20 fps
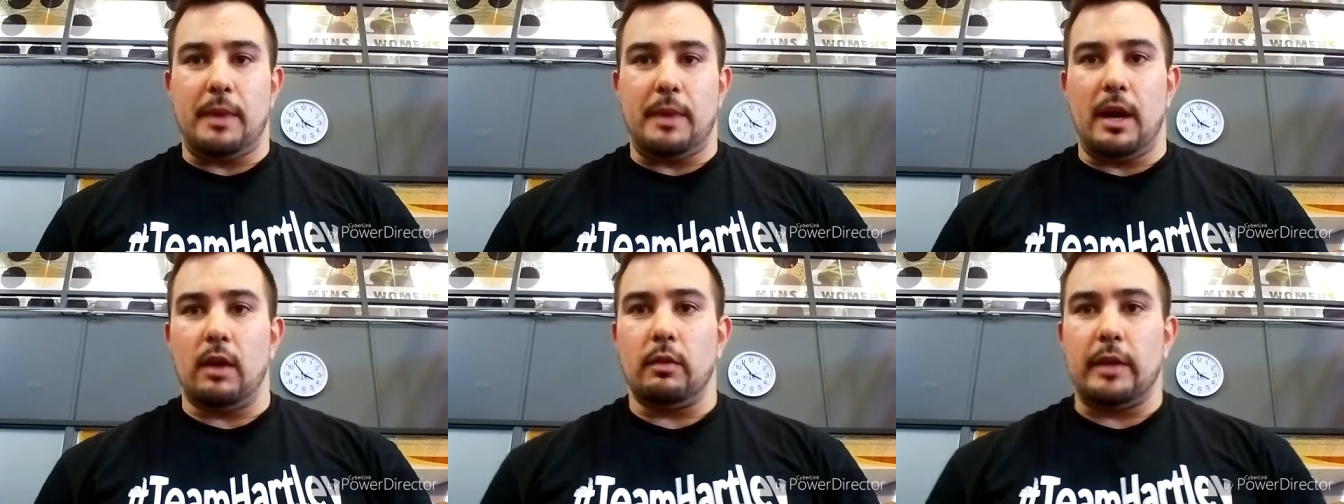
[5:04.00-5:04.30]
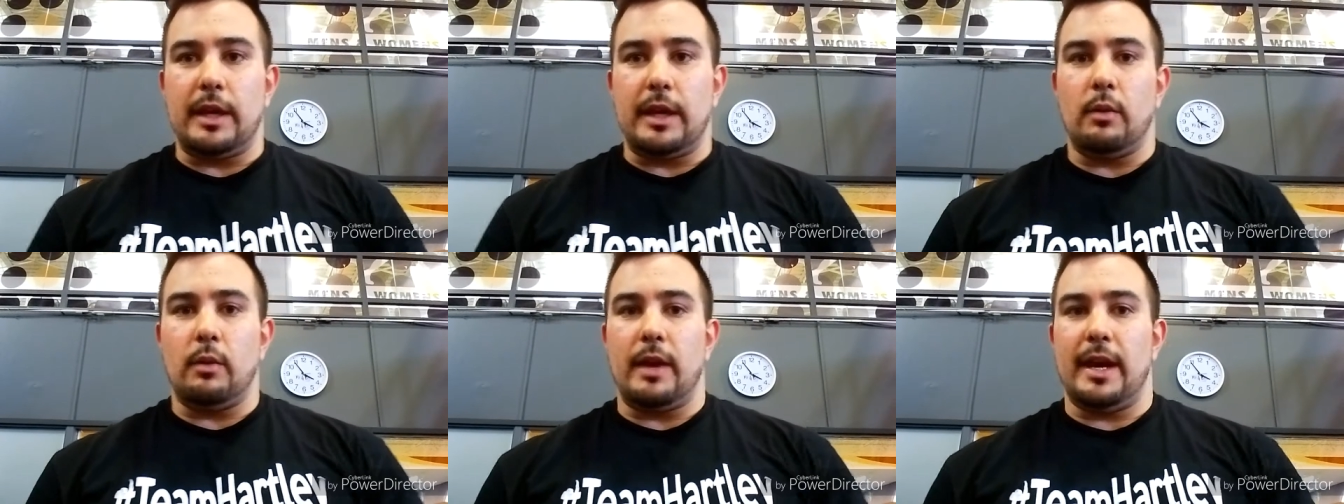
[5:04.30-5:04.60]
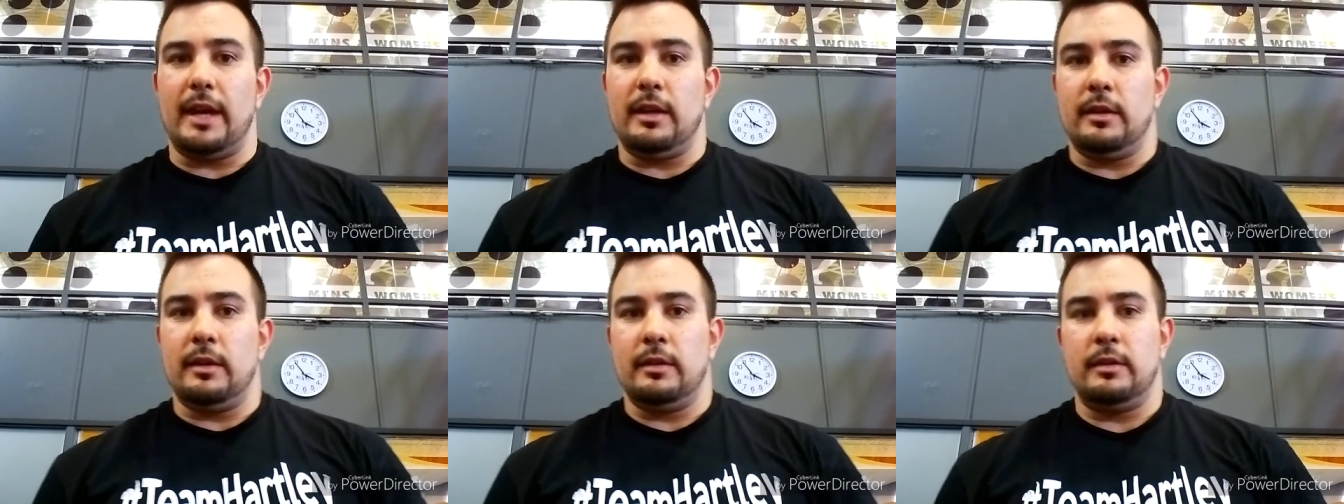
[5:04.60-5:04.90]
belt right
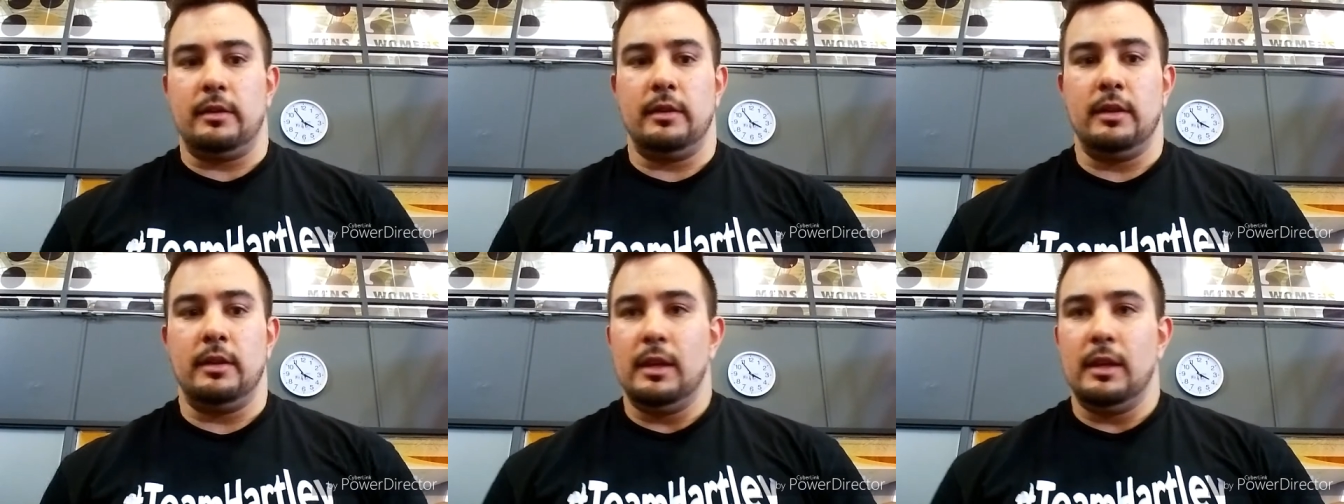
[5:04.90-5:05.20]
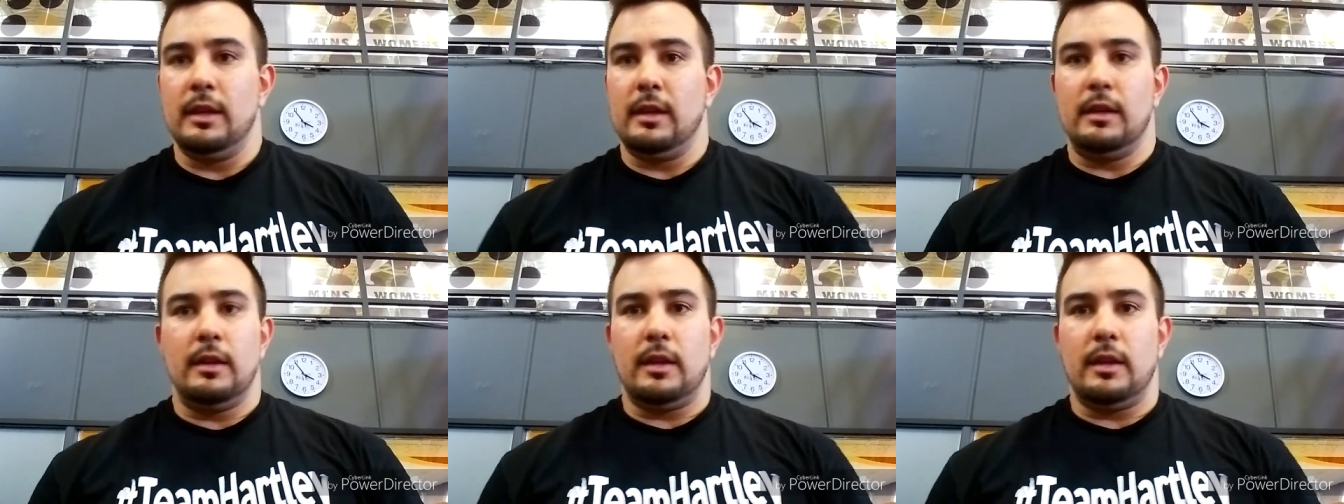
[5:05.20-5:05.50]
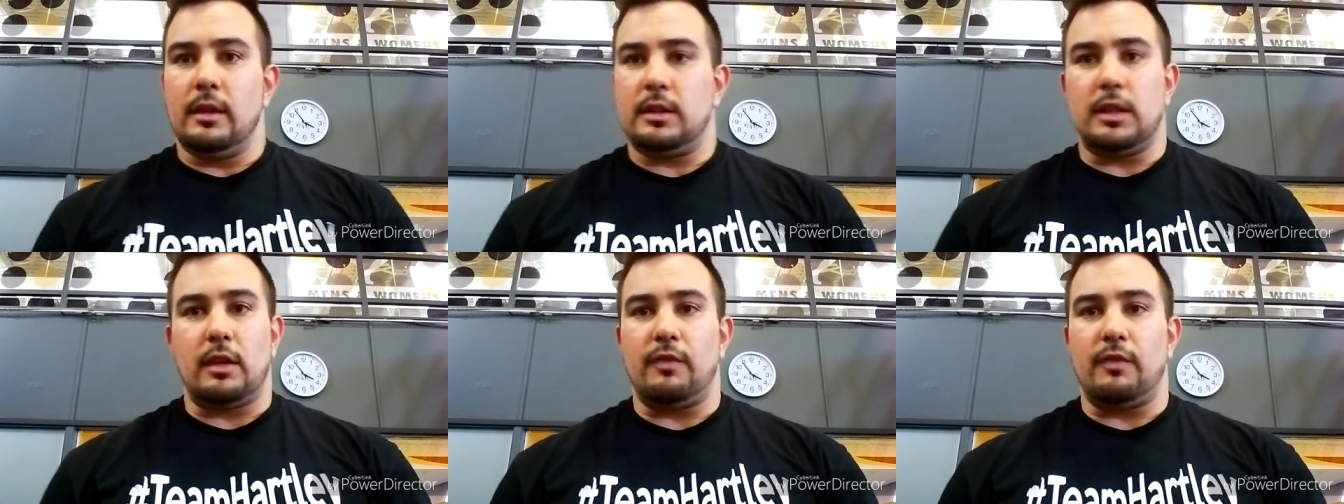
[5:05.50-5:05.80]
away
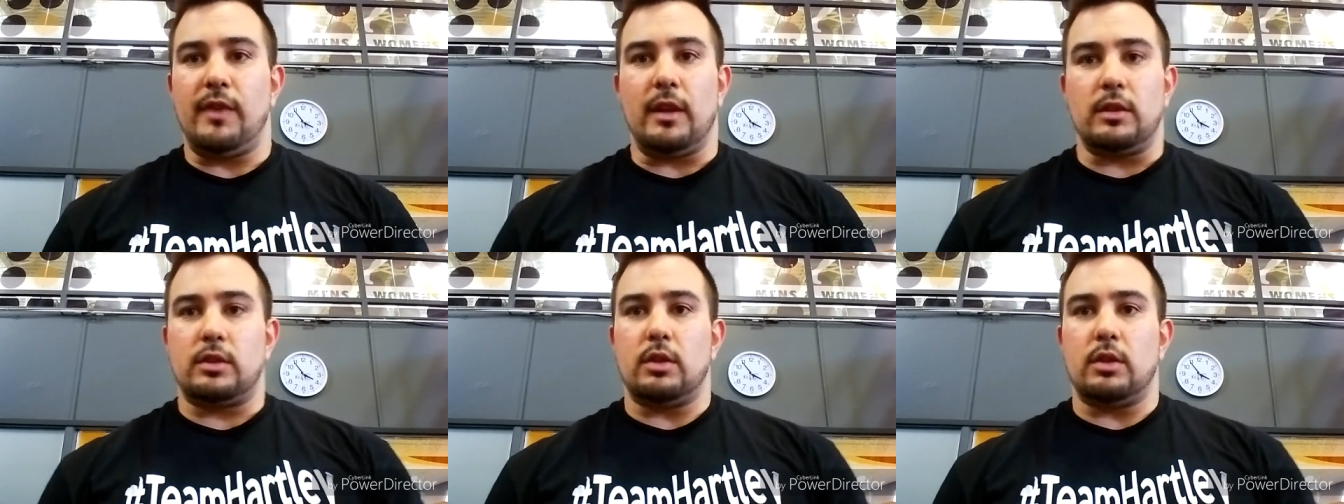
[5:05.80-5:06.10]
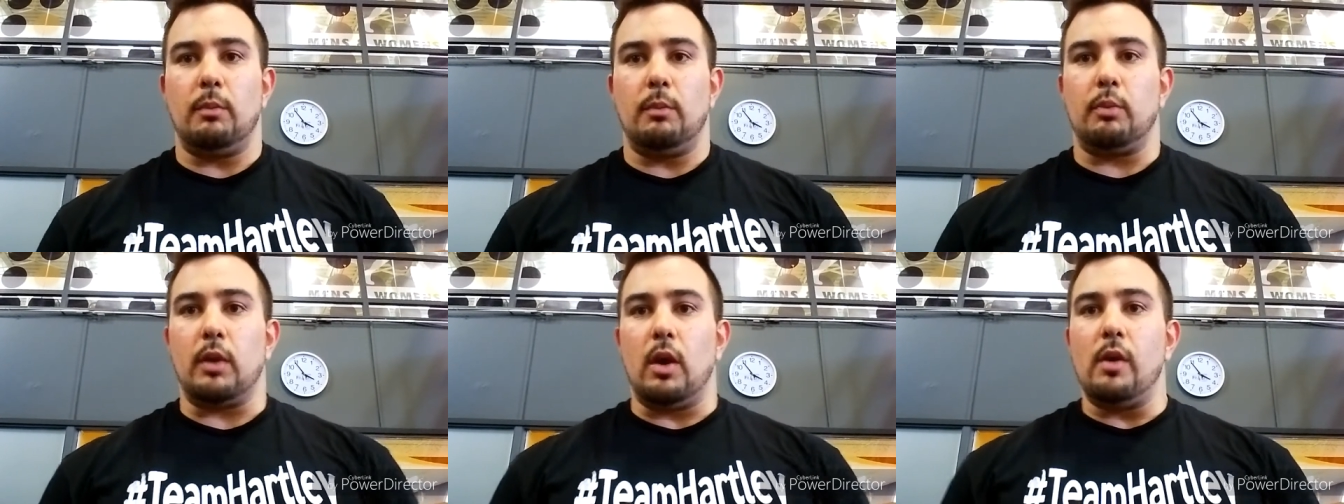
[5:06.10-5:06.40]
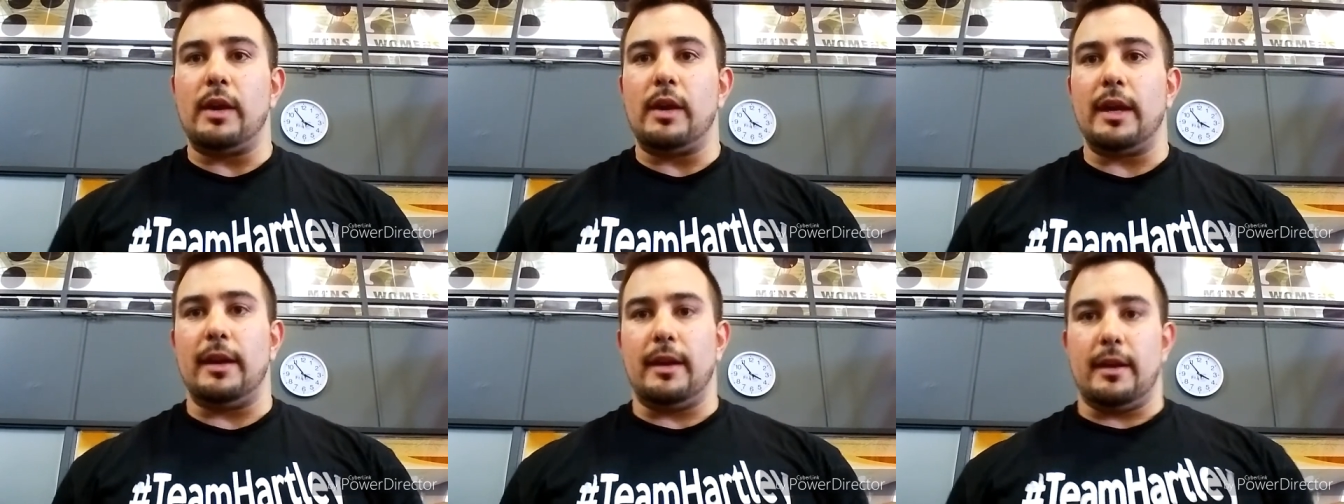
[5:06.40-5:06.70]
just felt so
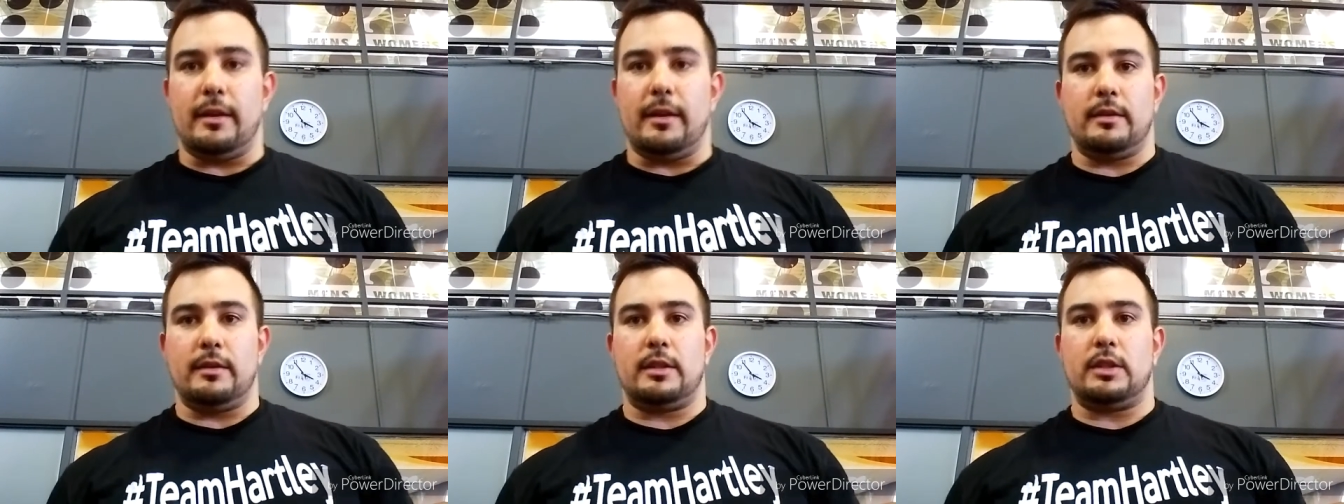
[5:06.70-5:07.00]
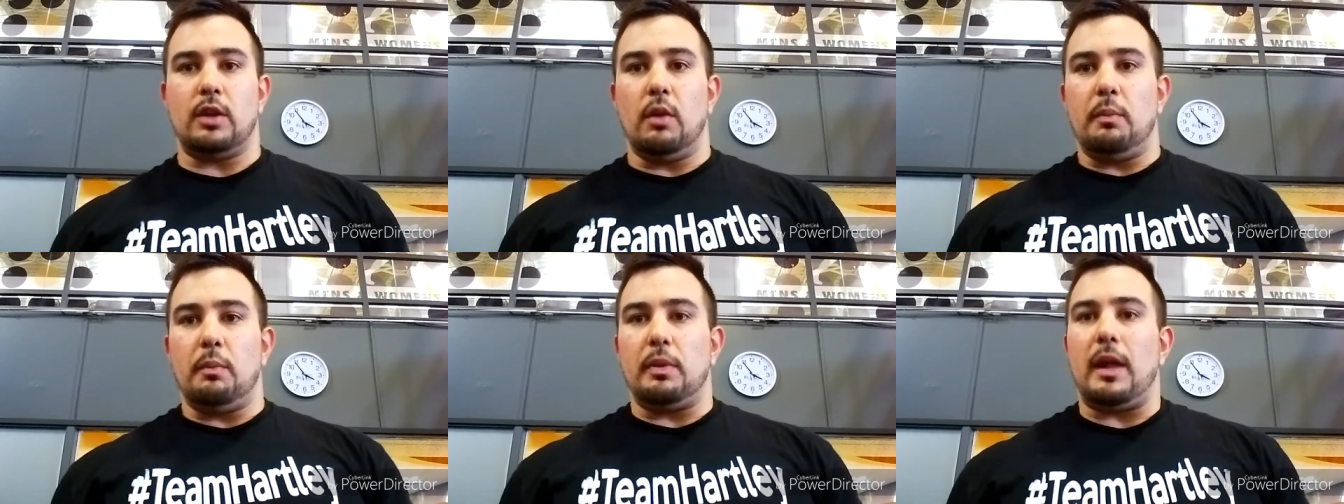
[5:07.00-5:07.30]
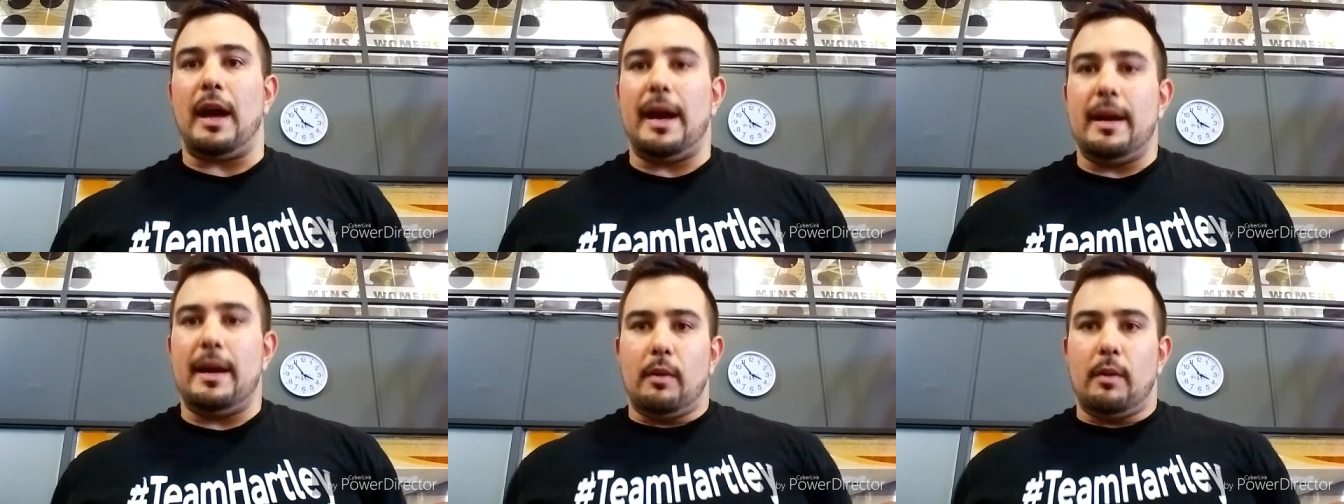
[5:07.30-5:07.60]
broken and so
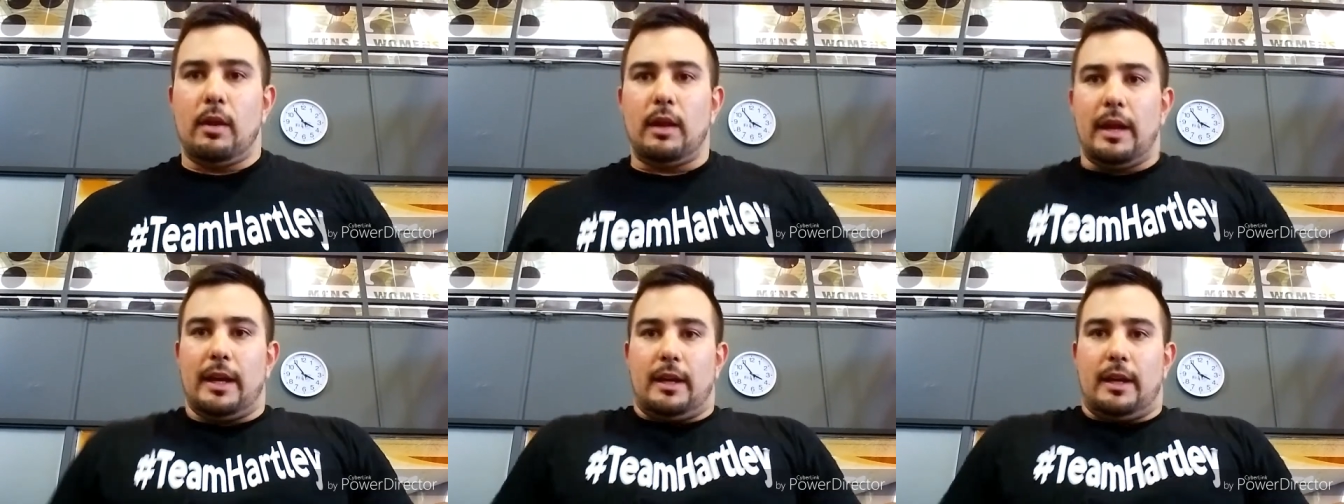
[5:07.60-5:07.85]
pliable.